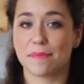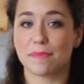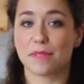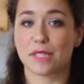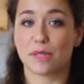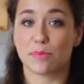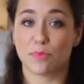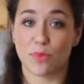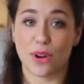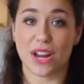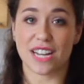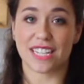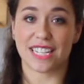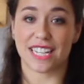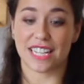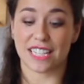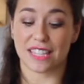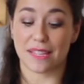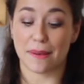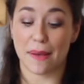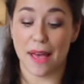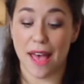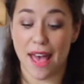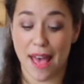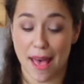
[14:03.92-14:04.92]
I'm
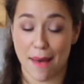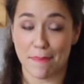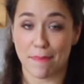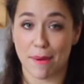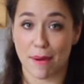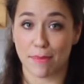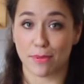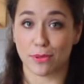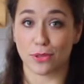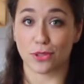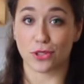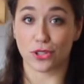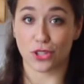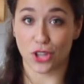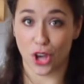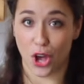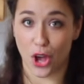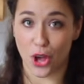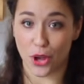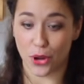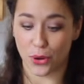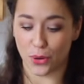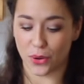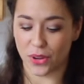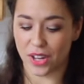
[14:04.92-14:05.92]
spreading, the air bubbles
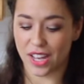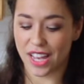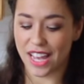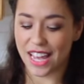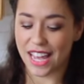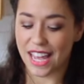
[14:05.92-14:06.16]
go.